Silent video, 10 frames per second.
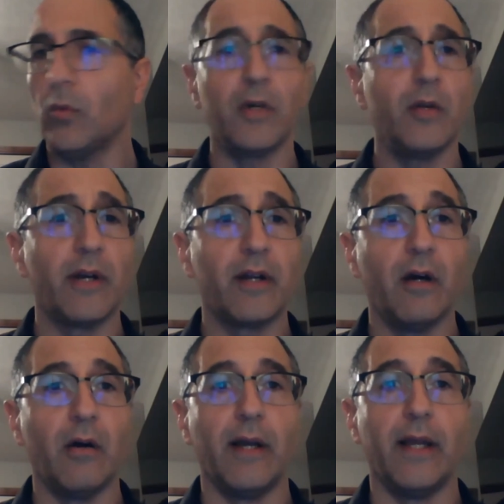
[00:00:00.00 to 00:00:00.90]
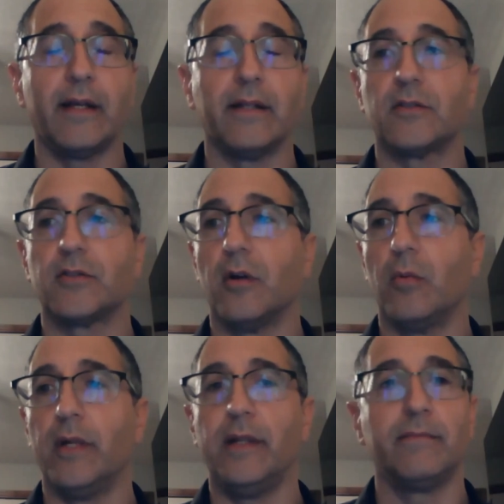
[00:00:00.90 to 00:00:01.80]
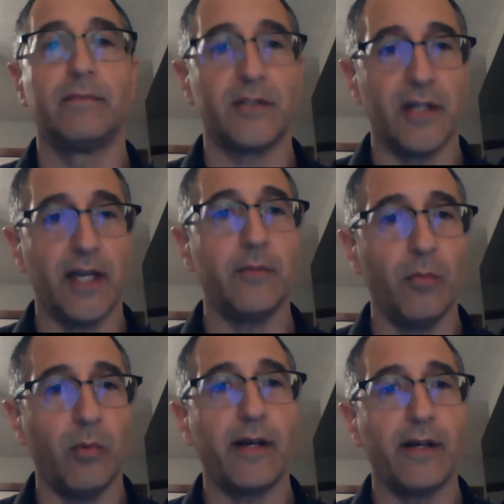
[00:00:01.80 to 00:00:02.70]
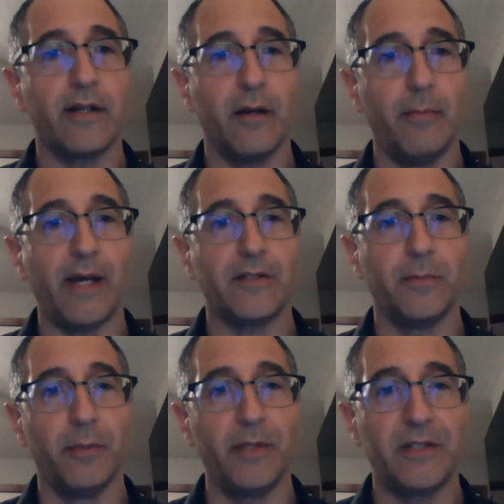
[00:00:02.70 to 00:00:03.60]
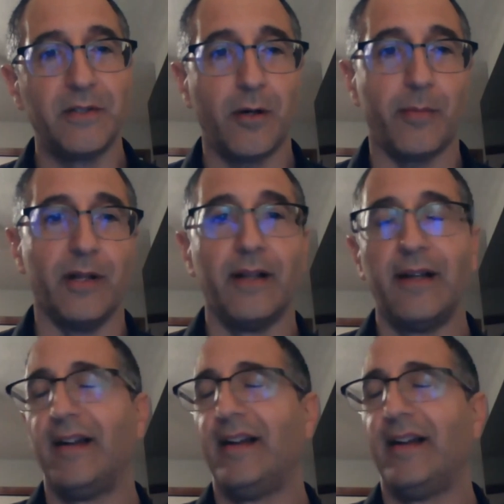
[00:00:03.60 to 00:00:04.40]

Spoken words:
Where do you want to go? And so we decided we wanted to come back to Bloomington Normal.